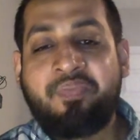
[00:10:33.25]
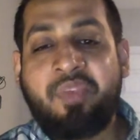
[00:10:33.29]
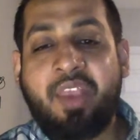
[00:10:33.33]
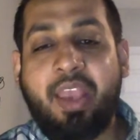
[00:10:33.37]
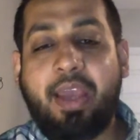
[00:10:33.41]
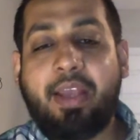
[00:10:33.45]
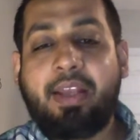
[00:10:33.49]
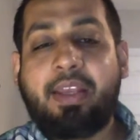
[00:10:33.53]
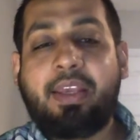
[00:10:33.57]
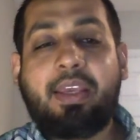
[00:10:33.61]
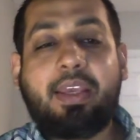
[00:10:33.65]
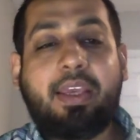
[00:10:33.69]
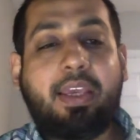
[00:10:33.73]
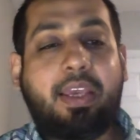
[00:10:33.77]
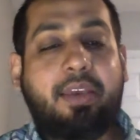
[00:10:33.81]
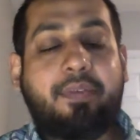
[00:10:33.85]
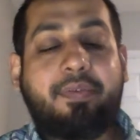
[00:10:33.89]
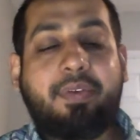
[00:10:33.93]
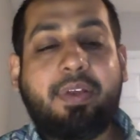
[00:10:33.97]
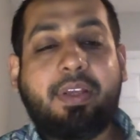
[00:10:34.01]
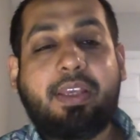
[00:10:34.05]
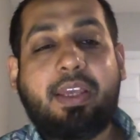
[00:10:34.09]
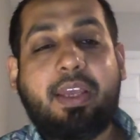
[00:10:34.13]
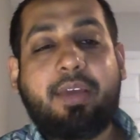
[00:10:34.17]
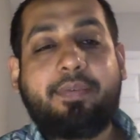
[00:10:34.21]
And he
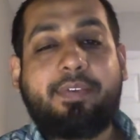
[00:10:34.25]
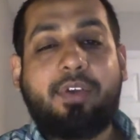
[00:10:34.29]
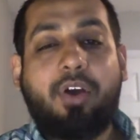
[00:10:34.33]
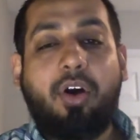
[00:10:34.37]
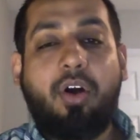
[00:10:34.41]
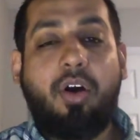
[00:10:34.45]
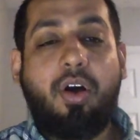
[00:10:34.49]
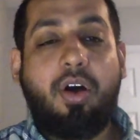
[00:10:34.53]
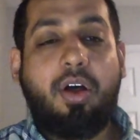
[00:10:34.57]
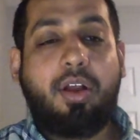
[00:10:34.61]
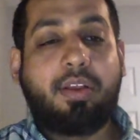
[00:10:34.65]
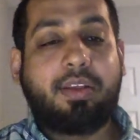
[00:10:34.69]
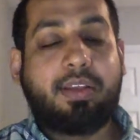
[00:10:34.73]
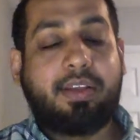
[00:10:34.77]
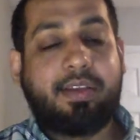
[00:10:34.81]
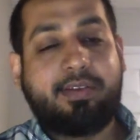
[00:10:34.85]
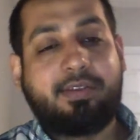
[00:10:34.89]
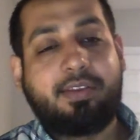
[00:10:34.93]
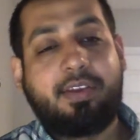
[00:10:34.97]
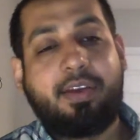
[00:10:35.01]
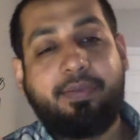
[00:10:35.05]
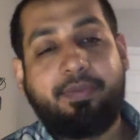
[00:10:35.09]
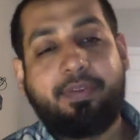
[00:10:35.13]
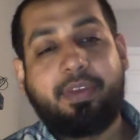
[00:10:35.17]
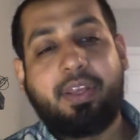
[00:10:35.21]
even gives all the
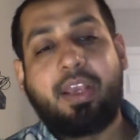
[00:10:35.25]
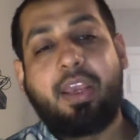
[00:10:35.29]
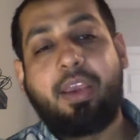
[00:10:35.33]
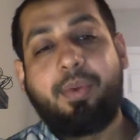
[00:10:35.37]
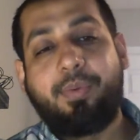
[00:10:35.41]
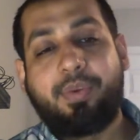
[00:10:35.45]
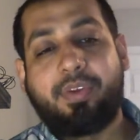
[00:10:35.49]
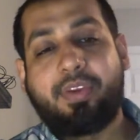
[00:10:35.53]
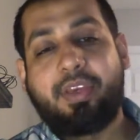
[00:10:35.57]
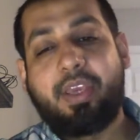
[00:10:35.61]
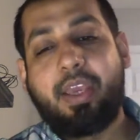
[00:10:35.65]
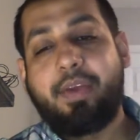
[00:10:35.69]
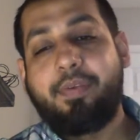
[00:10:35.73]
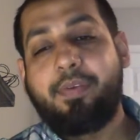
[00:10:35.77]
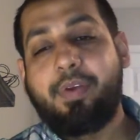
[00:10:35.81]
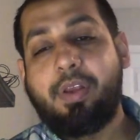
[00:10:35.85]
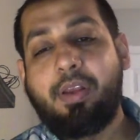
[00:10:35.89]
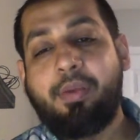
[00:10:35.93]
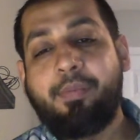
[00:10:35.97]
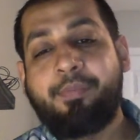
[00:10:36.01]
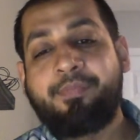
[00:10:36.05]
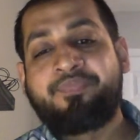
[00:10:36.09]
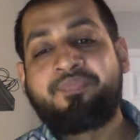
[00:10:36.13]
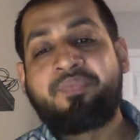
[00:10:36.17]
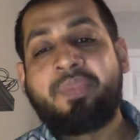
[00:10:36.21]
stuff that he was
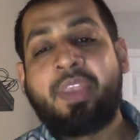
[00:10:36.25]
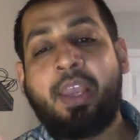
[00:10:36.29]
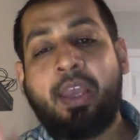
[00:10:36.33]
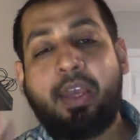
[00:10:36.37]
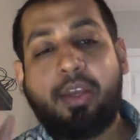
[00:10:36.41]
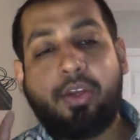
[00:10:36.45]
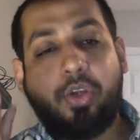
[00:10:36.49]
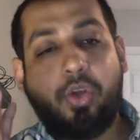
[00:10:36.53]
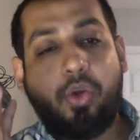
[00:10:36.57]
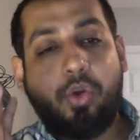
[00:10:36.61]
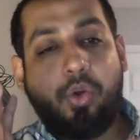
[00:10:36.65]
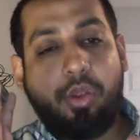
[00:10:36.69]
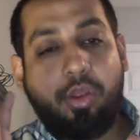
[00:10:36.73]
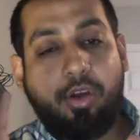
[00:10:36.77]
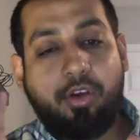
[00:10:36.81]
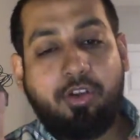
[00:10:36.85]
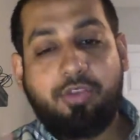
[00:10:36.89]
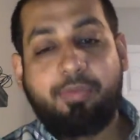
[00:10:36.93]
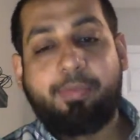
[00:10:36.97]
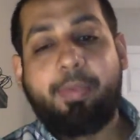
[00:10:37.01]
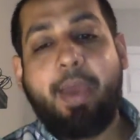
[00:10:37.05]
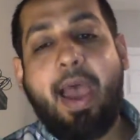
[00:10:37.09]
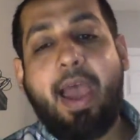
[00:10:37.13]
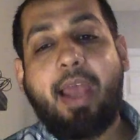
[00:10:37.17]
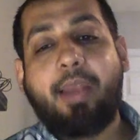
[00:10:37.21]
given to those
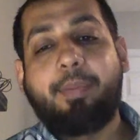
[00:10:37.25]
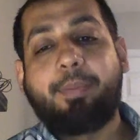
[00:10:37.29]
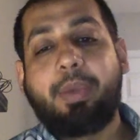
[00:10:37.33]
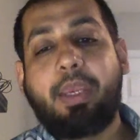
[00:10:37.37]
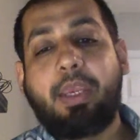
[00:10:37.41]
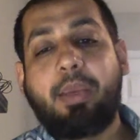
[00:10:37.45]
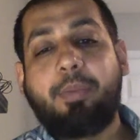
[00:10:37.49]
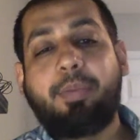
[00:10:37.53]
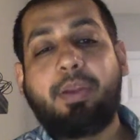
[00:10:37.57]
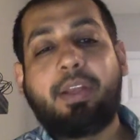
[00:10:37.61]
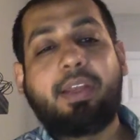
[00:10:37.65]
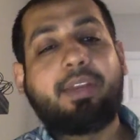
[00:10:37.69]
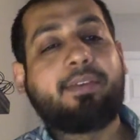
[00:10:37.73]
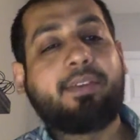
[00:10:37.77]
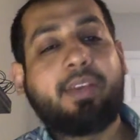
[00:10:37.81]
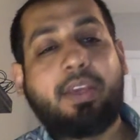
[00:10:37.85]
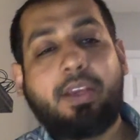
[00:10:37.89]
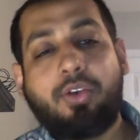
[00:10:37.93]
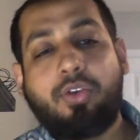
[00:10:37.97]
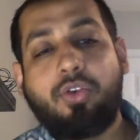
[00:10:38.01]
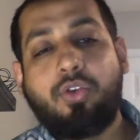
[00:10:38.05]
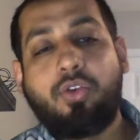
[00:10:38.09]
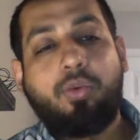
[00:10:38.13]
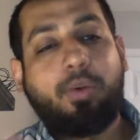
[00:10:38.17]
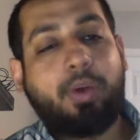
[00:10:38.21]
bad people and say,
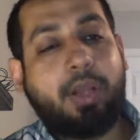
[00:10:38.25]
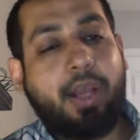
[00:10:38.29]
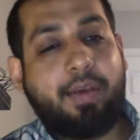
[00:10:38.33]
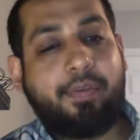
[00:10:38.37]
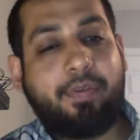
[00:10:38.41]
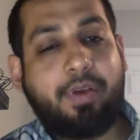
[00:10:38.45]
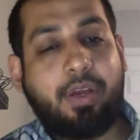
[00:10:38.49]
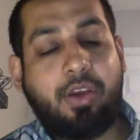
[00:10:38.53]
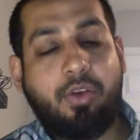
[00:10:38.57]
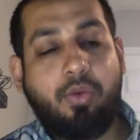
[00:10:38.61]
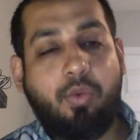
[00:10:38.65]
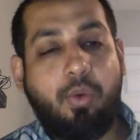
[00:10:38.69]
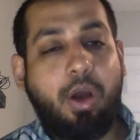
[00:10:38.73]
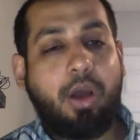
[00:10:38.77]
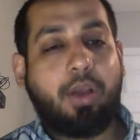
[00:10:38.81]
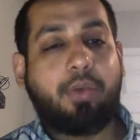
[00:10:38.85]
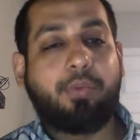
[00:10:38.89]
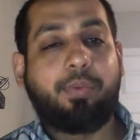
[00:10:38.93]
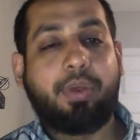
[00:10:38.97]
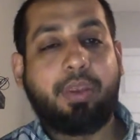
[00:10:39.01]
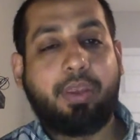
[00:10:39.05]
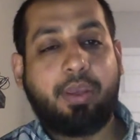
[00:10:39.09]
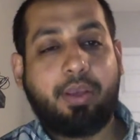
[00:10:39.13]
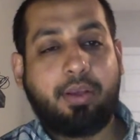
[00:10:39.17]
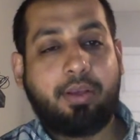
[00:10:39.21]
do whatever you want
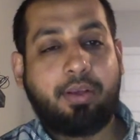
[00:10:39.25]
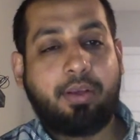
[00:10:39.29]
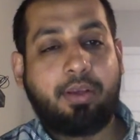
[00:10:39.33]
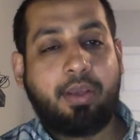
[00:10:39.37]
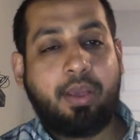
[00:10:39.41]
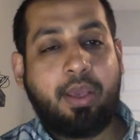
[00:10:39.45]
with it.